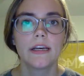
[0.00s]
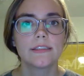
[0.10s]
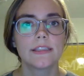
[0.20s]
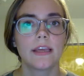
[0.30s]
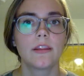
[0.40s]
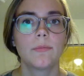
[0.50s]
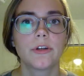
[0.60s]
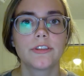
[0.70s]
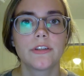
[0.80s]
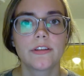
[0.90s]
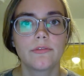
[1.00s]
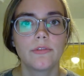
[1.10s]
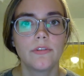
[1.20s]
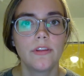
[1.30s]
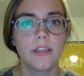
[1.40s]
slightly more
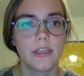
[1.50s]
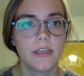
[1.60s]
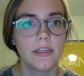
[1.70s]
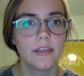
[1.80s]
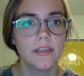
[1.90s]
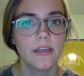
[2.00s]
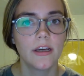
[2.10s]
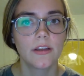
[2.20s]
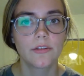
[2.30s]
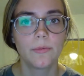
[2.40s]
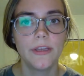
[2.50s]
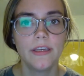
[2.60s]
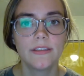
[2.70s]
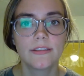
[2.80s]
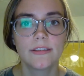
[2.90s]
stressful than other
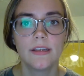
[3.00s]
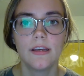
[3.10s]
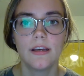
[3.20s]
weeks.